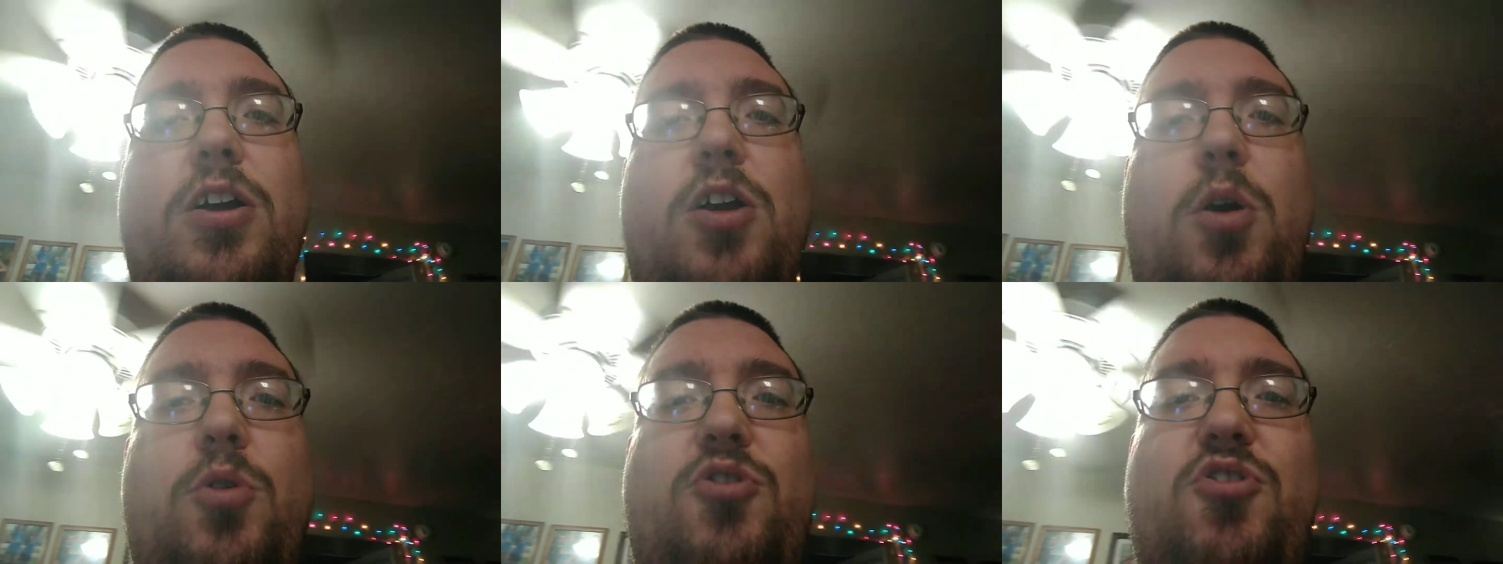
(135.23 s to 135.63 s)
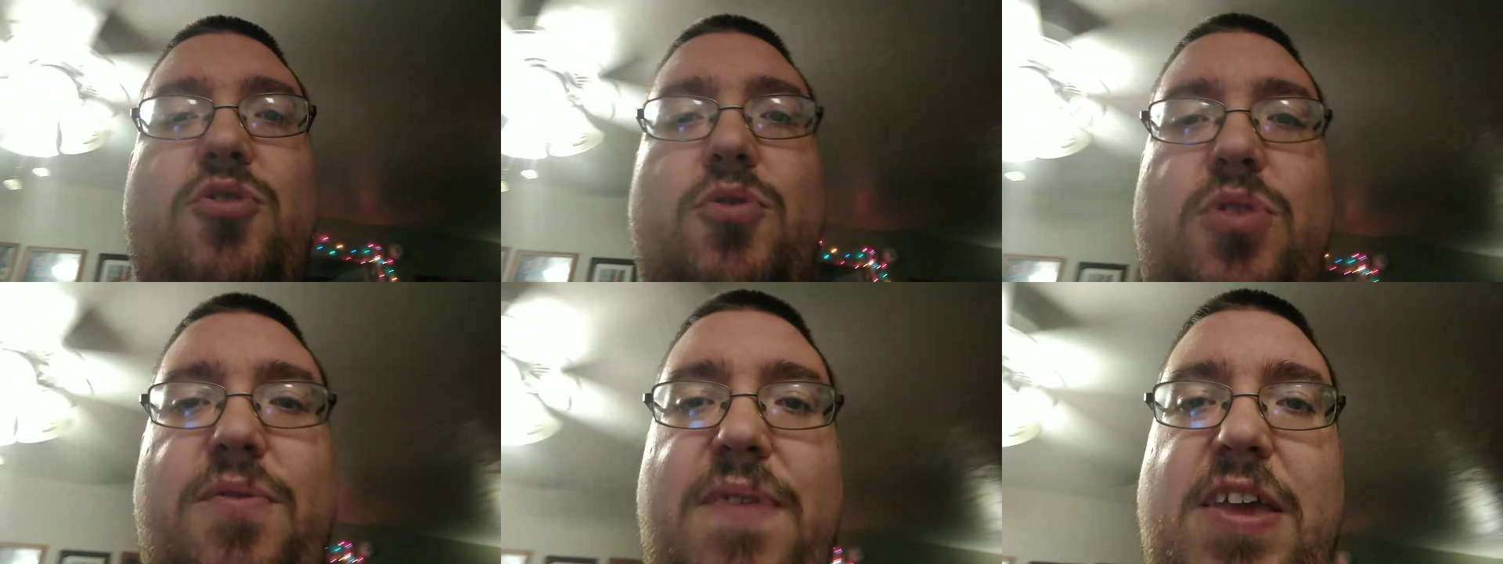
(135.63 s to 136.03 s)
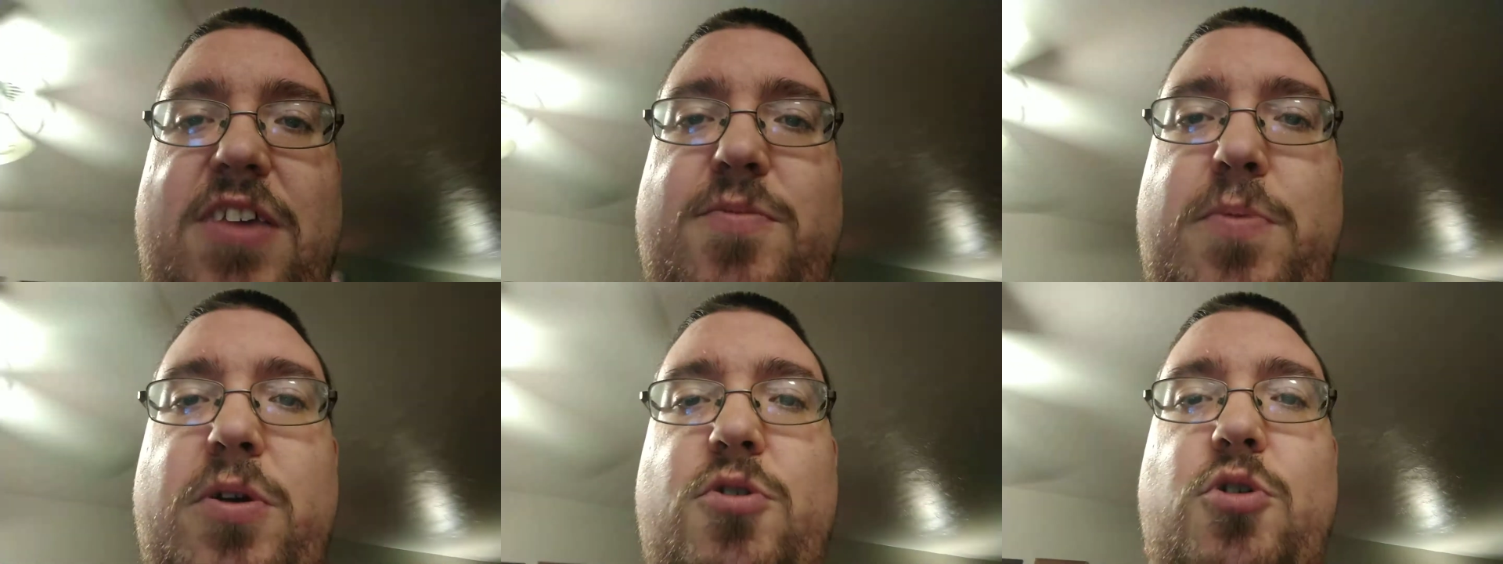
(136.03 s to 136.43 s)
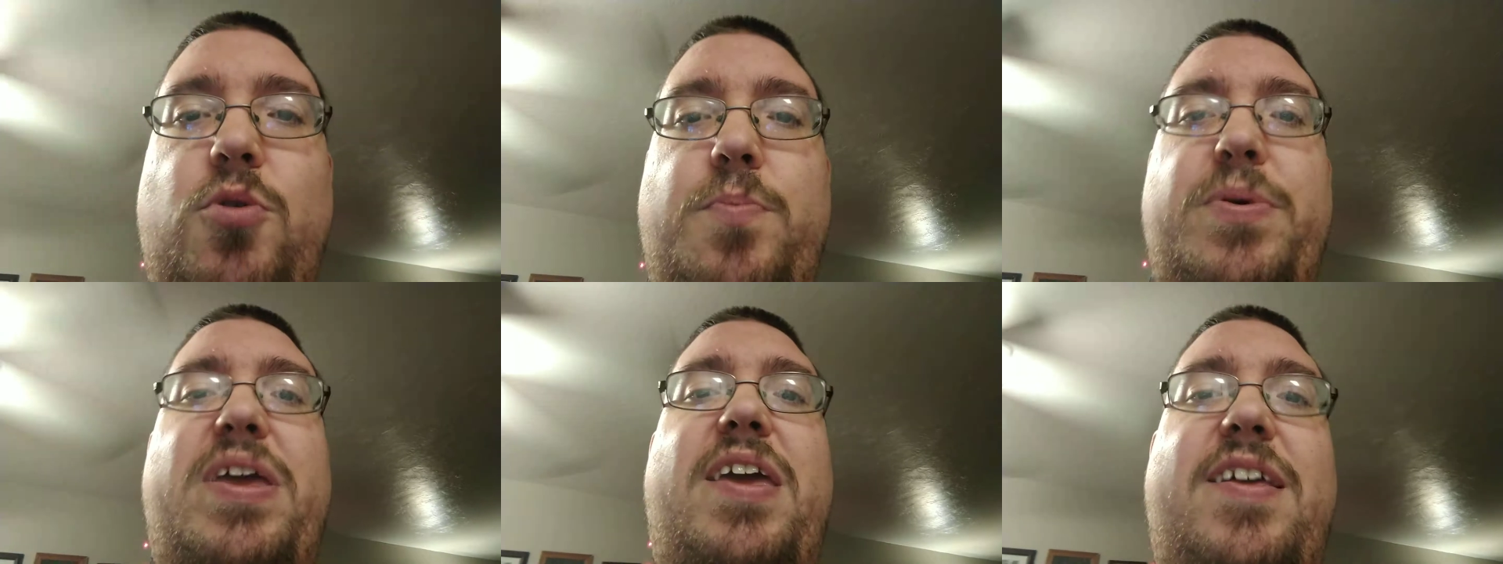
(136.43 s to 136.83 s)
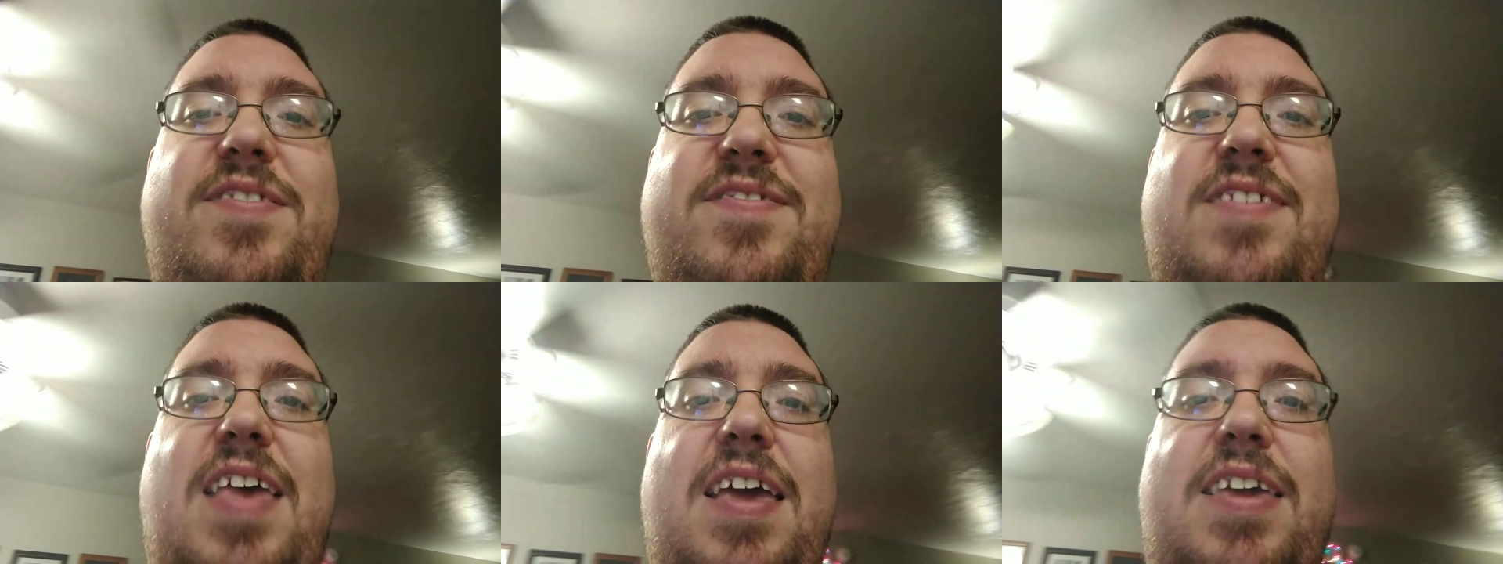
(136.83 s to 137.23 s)
Go to the Facebook group,
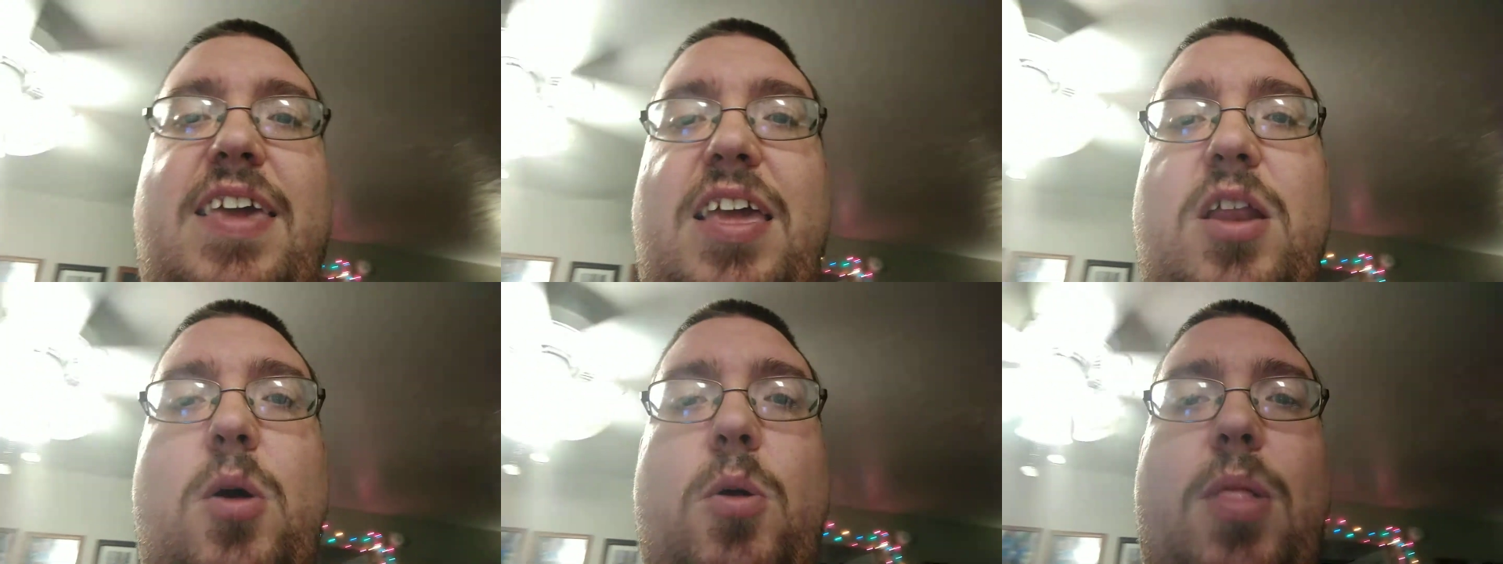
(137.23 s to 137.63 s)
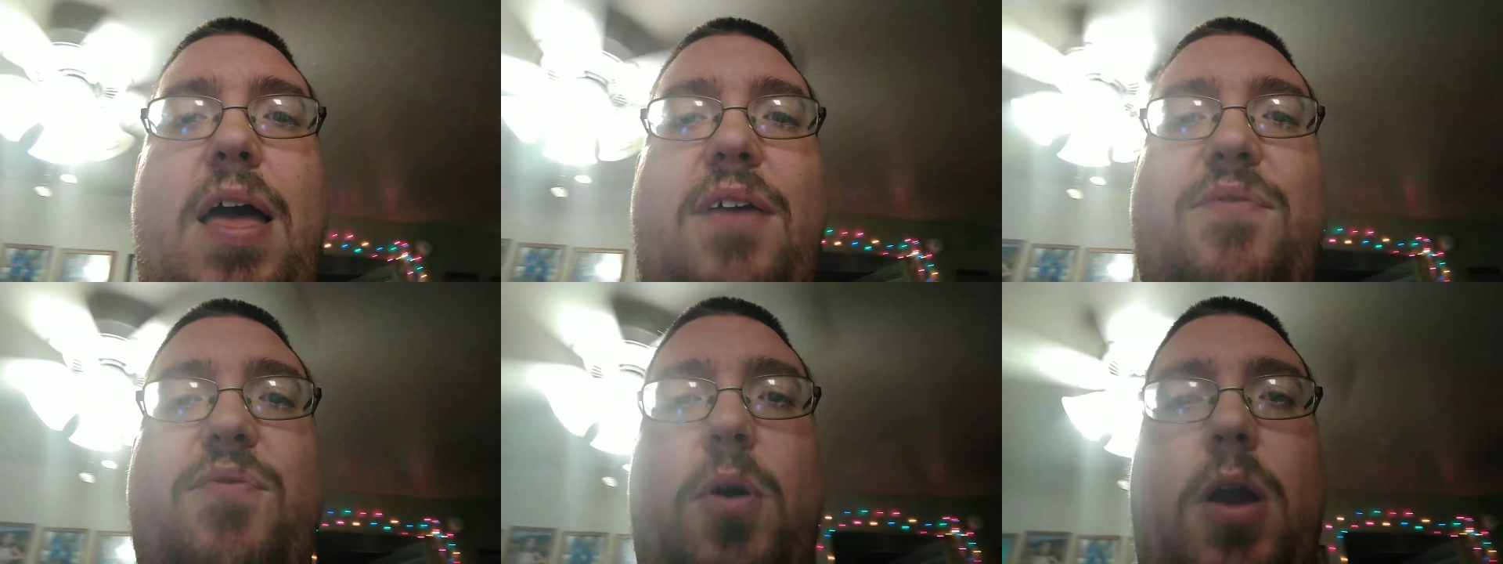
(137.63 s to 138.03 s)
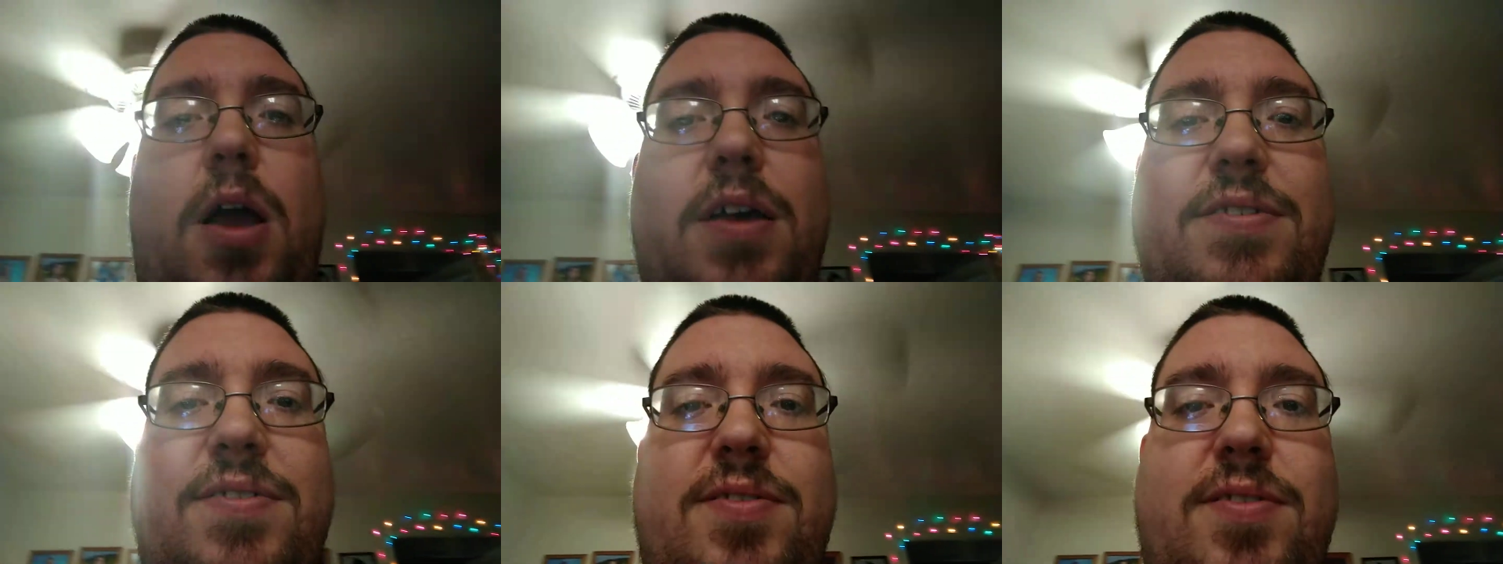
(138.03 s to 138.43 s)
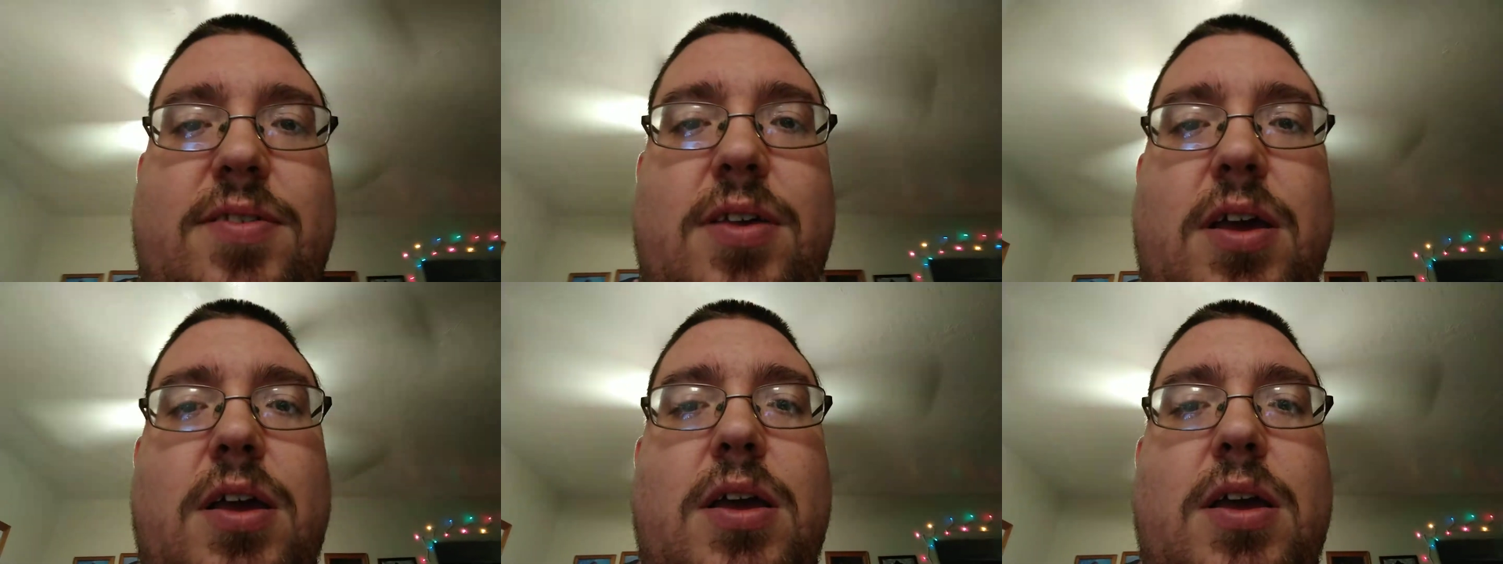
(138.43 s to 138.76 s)
It's a Keto Life for Us.